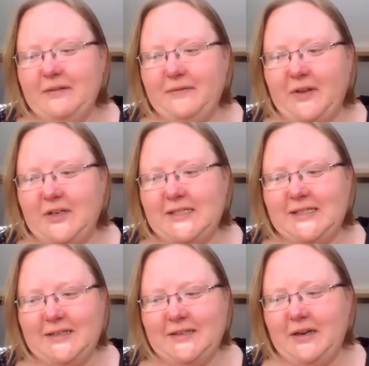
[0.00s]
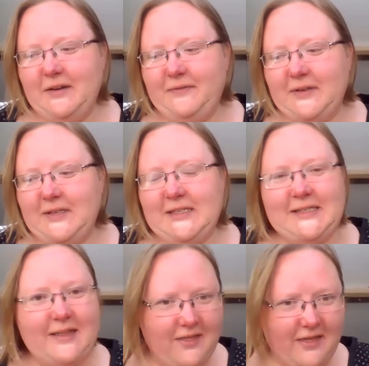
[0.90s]
funders
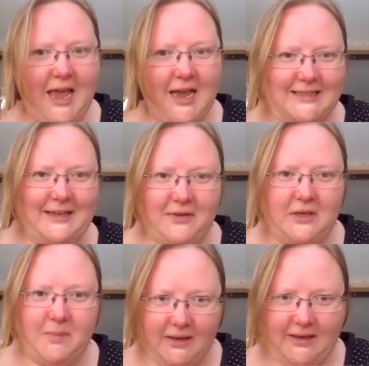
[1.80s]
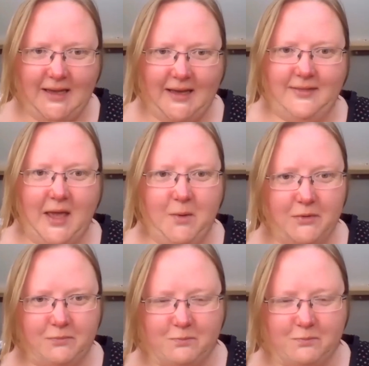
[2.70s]
are there to give you money, and they would